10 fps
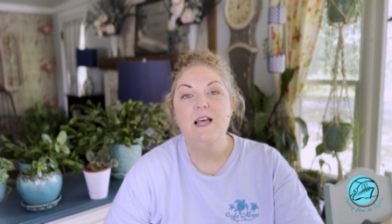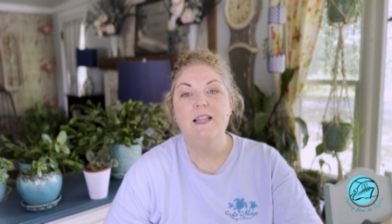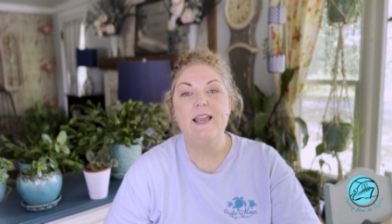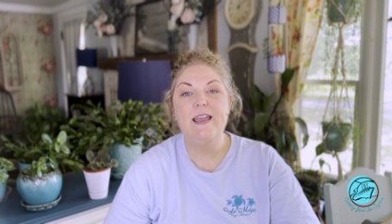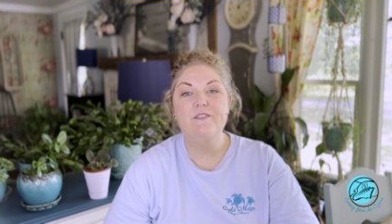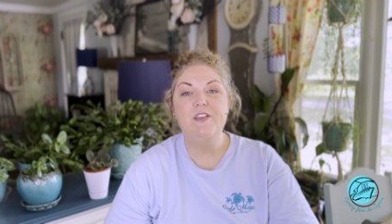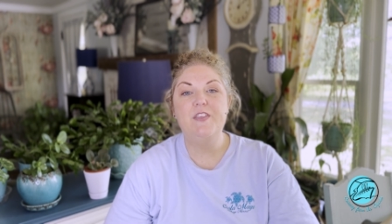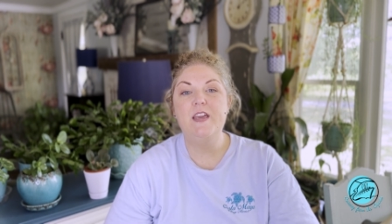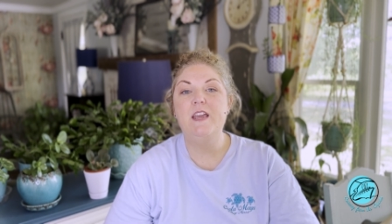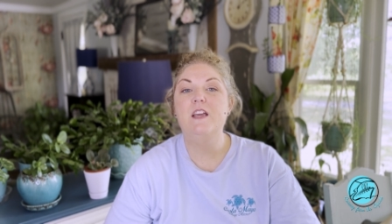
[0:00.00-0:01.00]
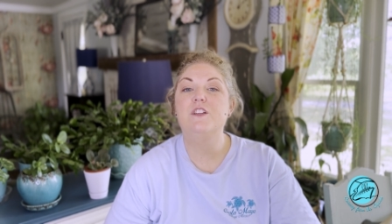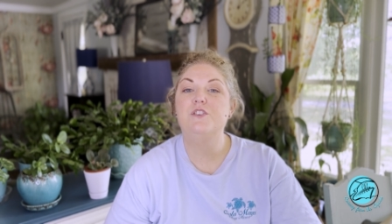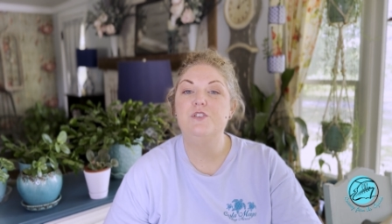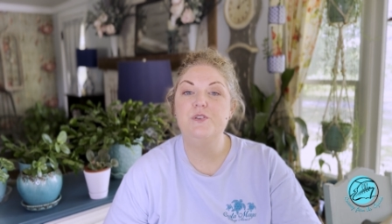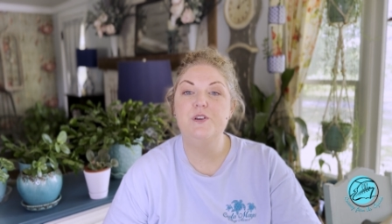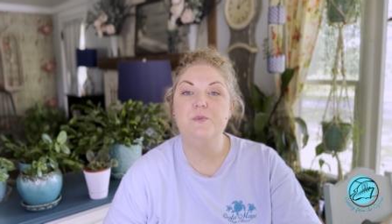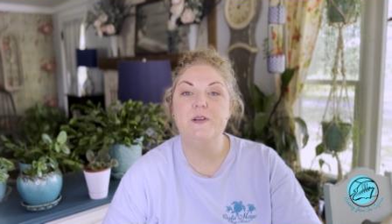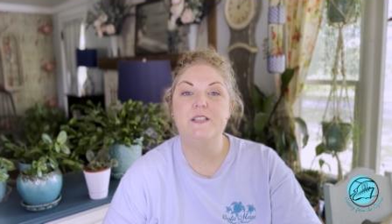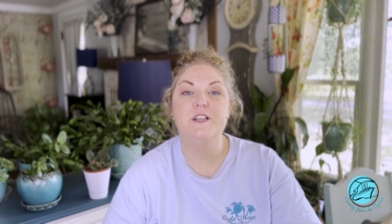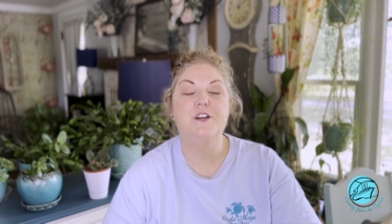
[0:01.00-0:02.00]
Like everything, do your
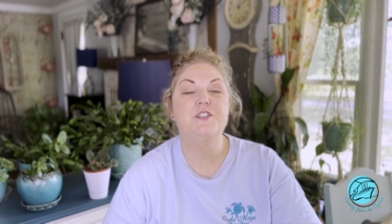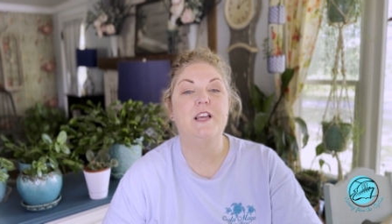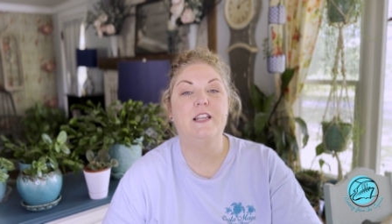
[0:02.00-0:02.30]
research